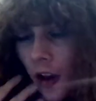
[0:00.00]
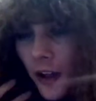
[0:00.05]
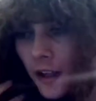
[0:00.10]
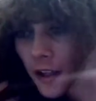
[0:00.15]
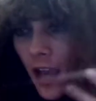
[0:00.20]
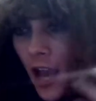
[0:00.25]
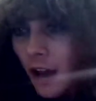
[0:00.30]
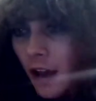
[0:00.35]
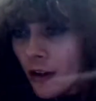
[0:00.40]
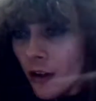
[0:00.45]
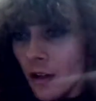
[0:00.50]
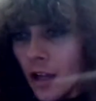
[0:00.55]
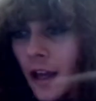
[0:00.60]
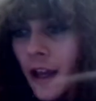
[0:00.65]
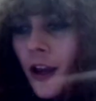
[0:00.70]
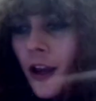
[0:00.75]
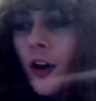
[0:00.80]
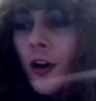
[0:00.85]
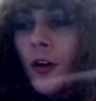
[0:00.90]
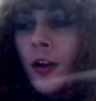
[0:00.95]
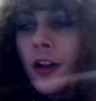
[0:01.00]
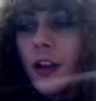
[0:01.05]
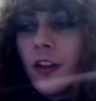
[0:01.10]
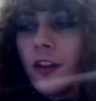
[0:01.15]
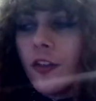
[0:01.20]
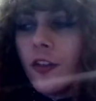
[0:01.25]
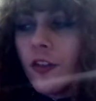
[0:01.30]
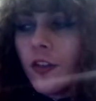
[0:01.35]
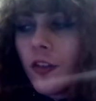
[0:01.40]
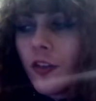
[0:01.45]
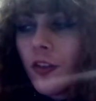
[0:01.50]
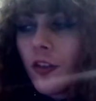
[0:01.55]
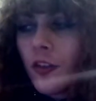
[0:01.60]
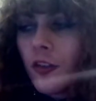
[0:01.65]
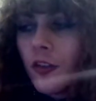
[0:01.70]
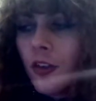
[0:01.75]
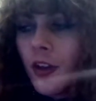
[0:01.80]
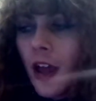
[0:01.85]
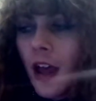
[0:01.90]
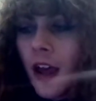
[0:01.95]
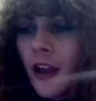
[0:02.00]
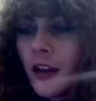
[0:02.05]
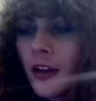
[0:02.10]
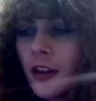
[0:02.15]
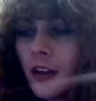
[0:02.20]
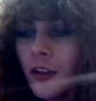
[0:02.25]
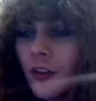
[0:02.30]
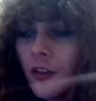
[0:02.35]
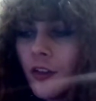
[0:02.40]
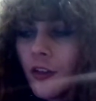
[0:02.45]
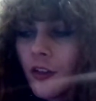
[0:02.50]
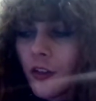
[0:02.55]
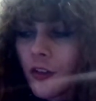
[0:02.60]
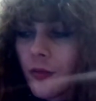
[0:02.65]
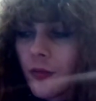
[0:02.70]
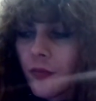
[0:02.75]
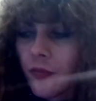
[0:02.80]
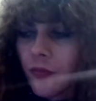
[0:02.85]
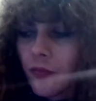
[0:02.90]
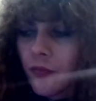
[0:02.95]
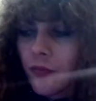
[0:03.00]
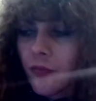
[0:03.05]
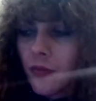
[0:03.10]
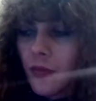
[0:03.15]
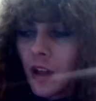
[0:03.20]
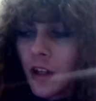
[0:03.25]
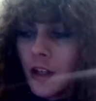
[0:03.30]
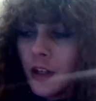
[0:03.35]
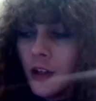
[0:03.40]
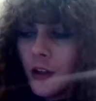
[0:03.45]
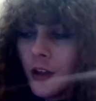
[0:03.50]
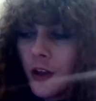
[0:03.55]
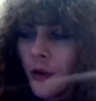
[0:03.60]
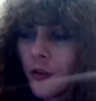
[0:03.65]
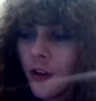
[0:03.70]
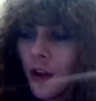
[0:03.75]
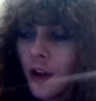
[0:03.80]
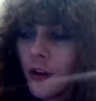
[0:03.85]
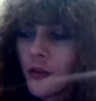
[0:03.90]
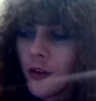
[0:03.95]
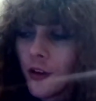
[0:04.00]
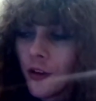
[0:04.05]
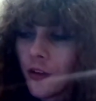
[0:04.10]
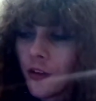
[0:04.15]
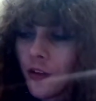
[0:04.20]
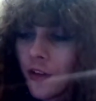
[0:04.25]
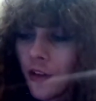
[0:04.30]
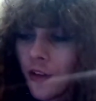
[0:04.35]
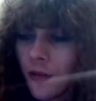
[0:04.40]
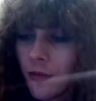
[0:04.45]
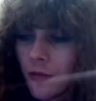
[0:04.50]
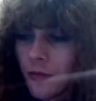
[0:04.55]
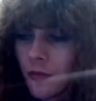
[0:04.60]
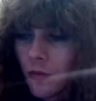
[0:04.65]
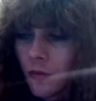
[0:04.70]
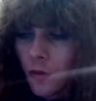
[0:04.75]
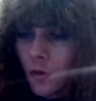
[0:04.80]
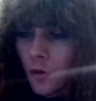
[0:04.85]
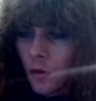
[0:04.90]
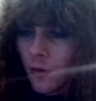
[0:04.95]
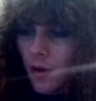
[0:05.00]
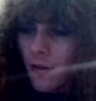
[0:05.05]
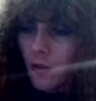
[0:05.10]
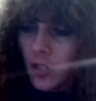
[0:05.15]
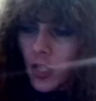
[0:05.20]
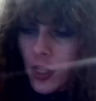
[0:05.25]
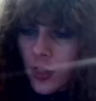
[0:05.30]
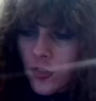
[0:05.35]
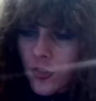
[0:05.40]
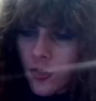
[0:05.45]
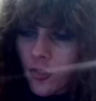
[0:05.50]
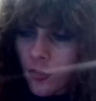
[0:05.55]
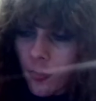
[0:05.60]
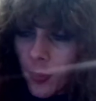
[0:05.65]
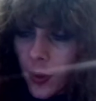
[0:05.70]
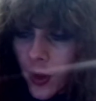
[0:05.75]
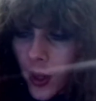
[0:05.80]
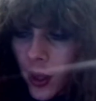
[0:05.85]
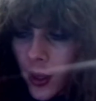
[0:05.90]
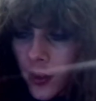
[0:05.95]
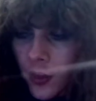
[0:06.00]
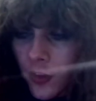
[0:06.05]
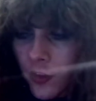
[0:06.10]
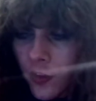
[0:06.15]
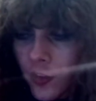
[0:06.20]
Galileo and his not his heliocentrist sort of revelations, but his